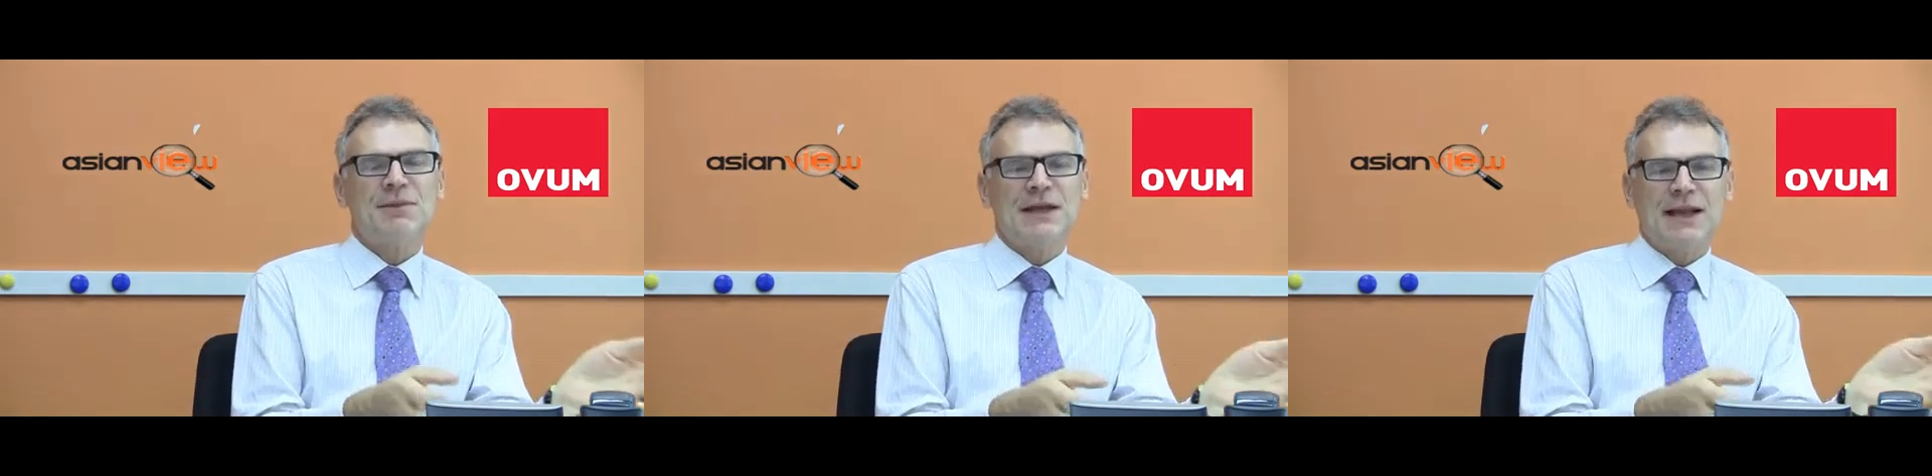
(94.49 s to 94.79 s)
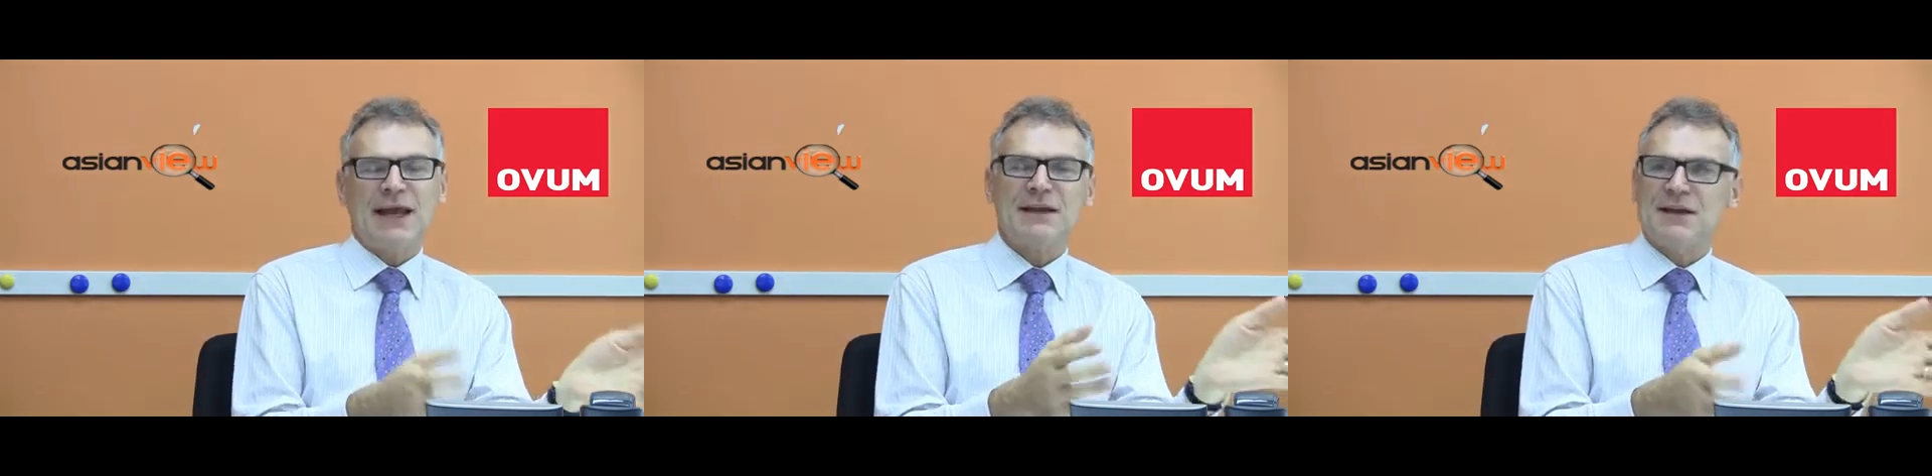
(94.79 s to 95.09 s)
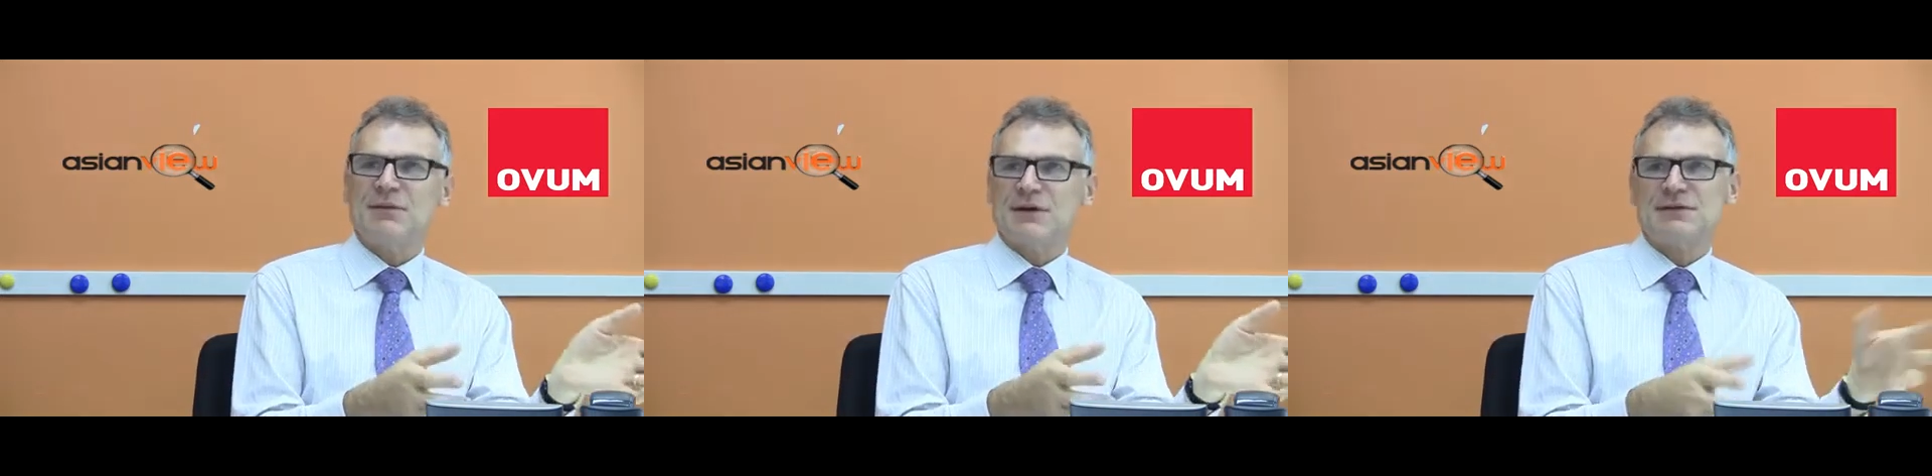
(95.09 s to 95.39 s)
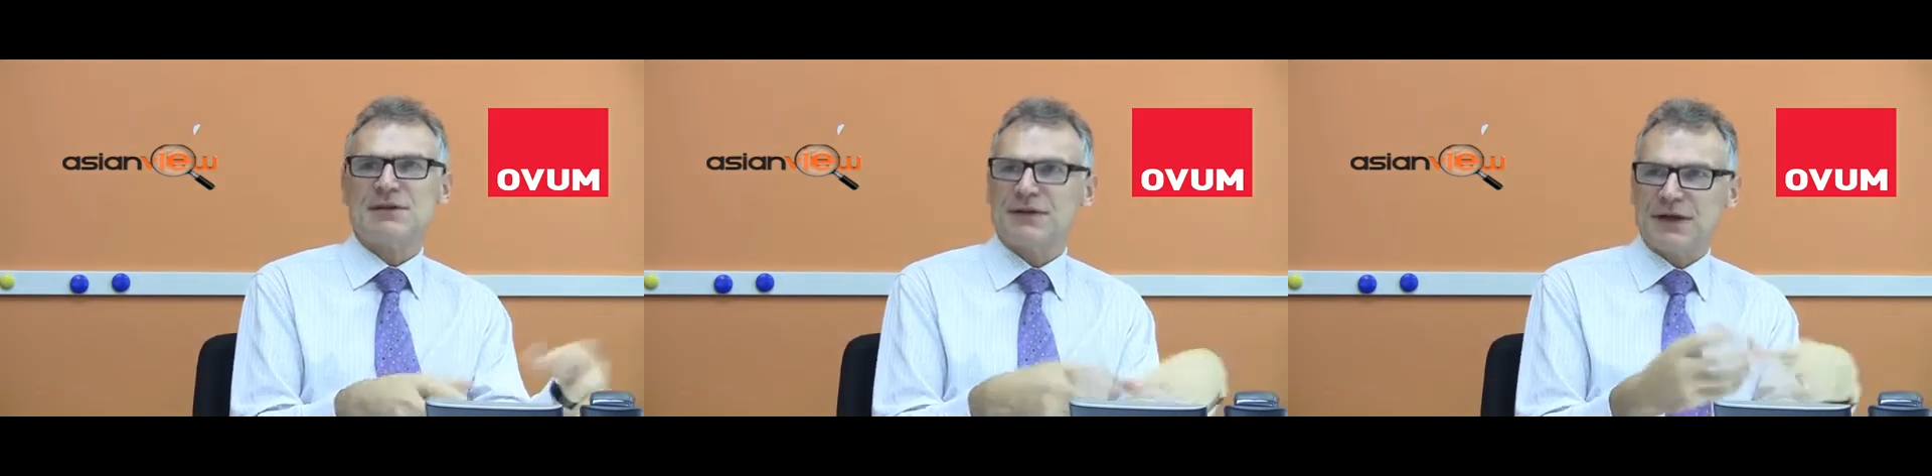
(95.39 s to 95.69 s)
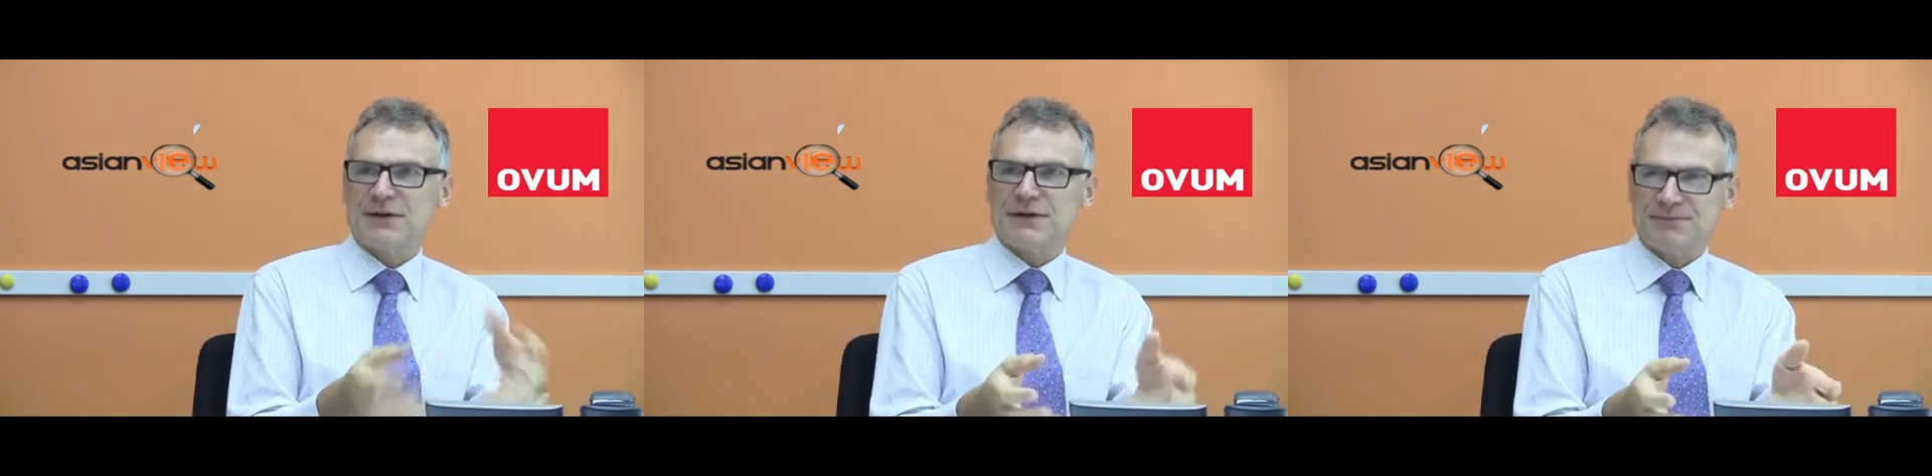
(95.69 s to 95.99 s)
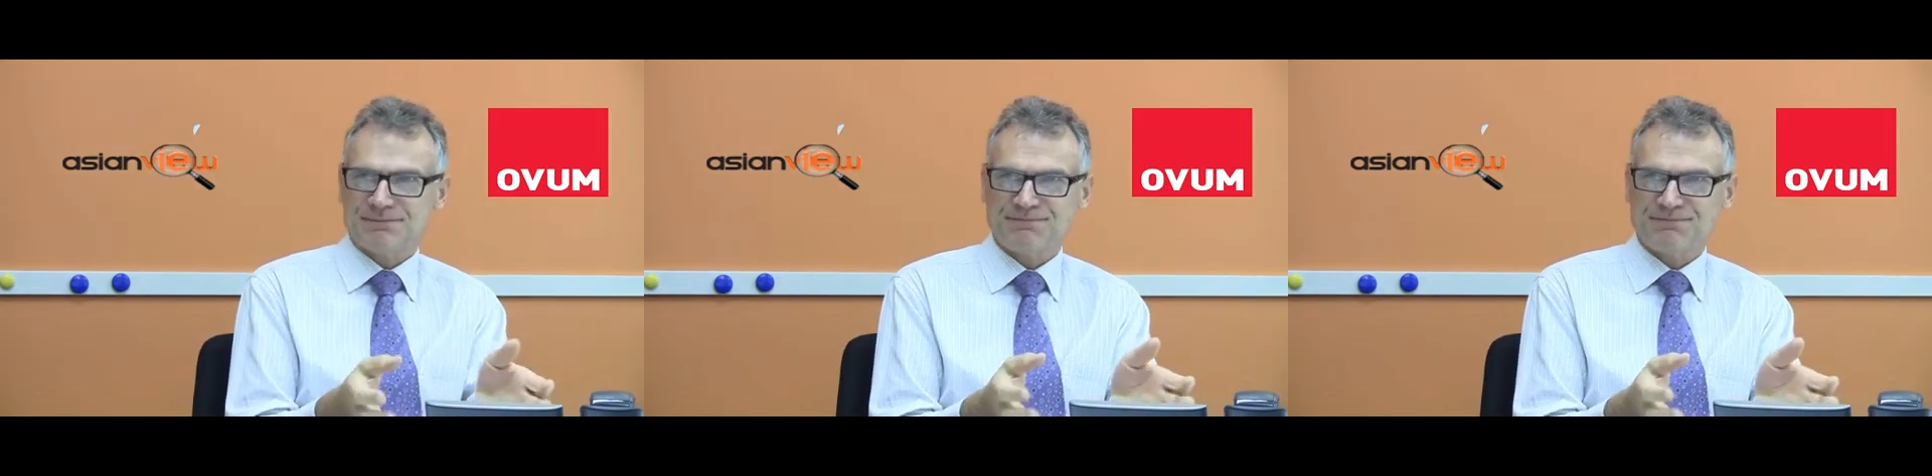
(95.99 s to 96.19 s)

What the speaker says: be an academic discussion.